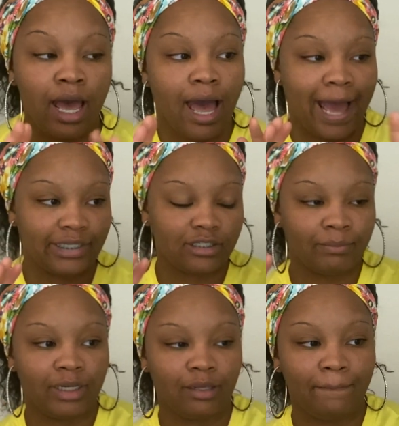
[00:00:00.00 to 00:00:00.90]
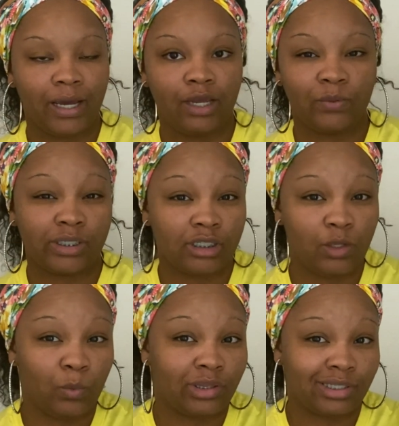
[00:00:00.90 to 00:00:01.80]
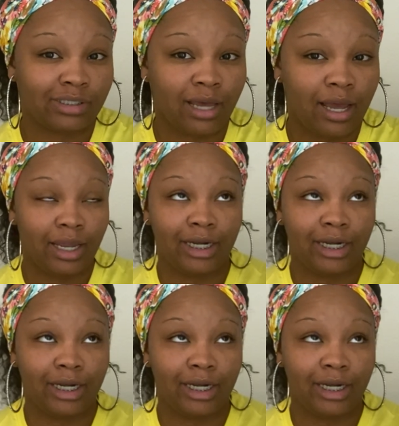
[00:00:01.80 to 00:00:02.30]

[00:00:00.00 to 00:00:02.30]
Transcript: I submitted my receipt with the Scott,